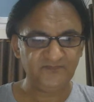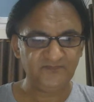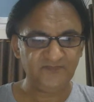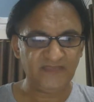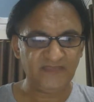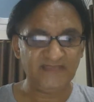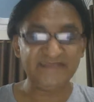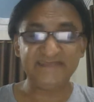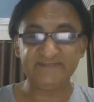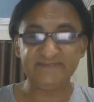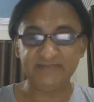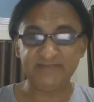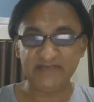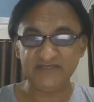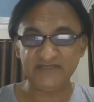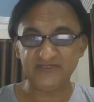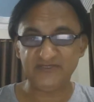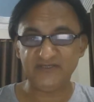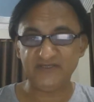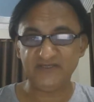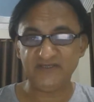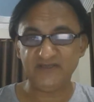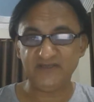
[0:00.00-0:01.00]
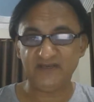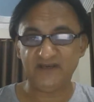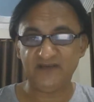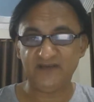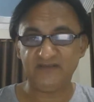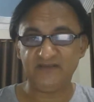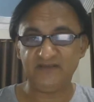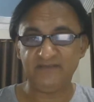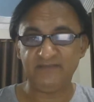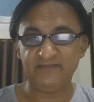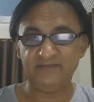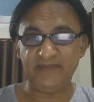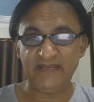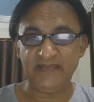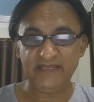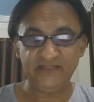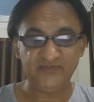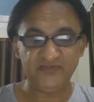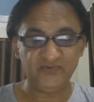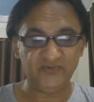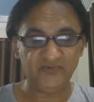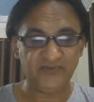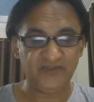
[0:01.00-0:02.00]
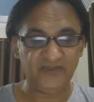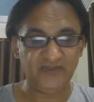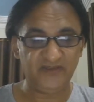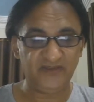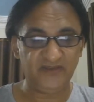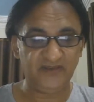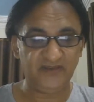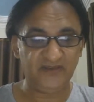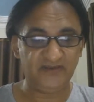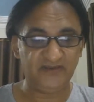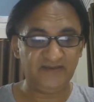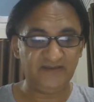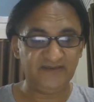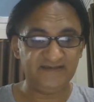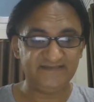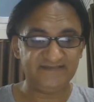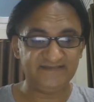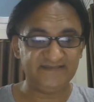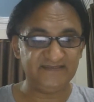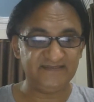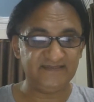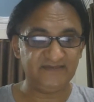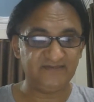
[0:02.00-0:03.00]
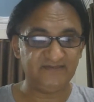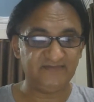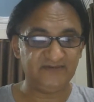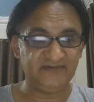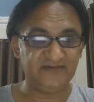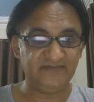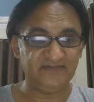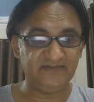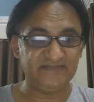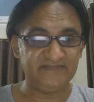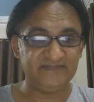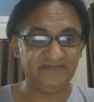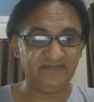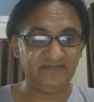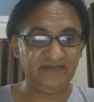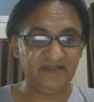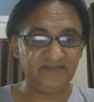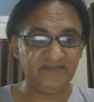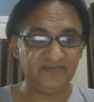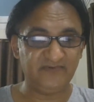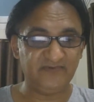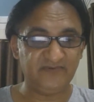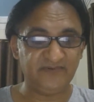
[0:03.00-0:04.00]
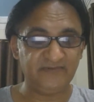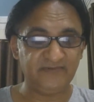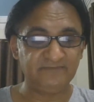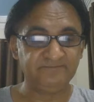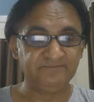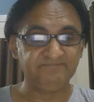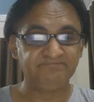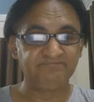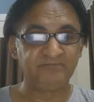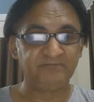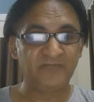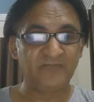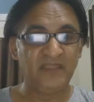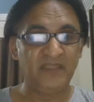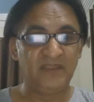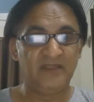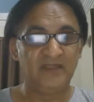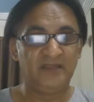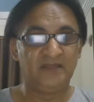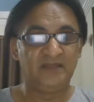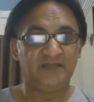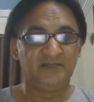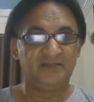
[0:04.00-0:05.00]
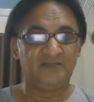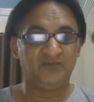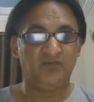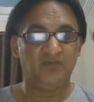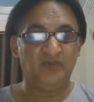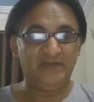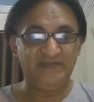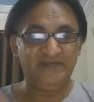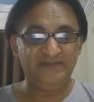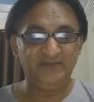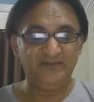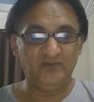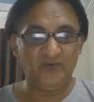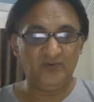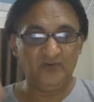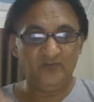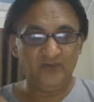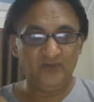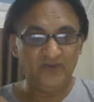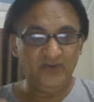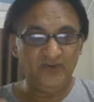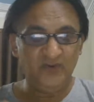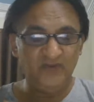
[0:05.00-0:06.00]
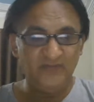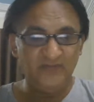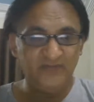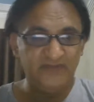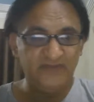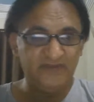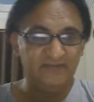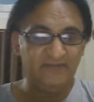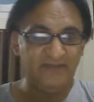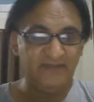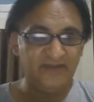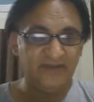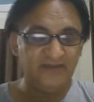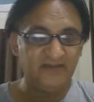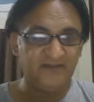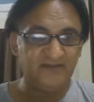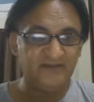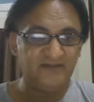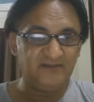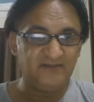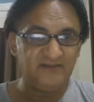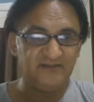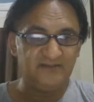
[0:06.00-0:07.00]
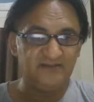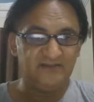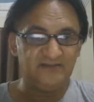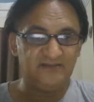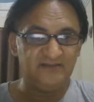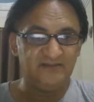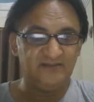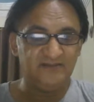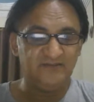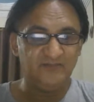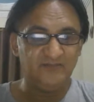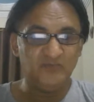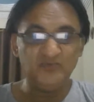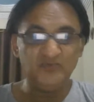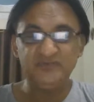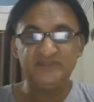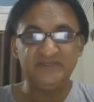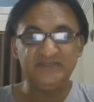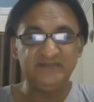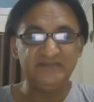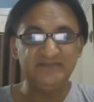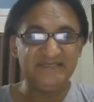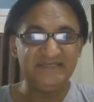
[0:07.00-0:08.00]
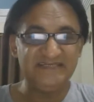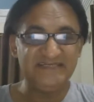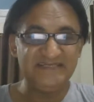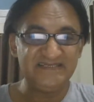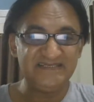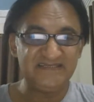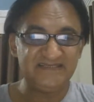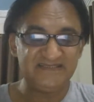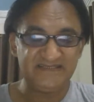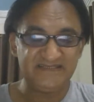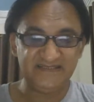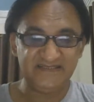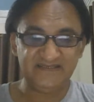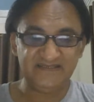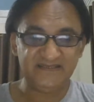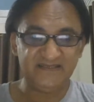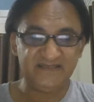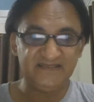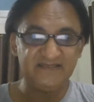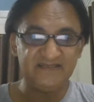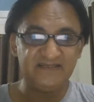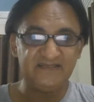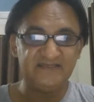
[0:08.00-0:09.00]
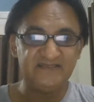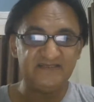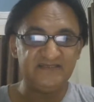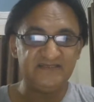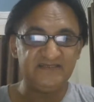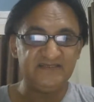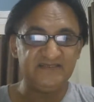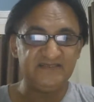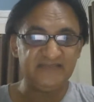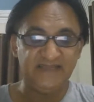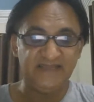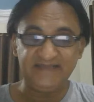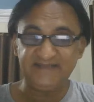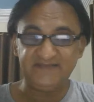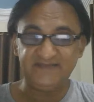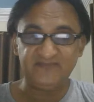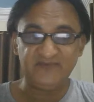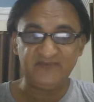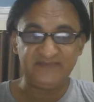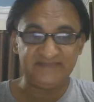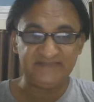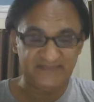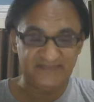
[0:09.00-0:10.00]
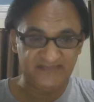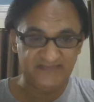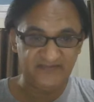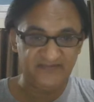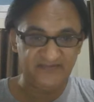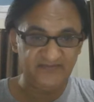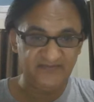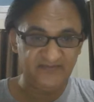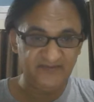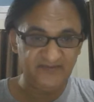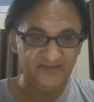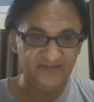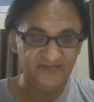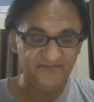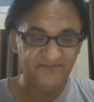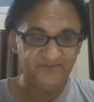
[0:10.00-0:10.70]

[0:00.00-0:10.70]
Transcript: especially the math. Okay, and let's see them, what was the math. Okay. So what is the overall feedback? And most of the teachers say that the test was easy,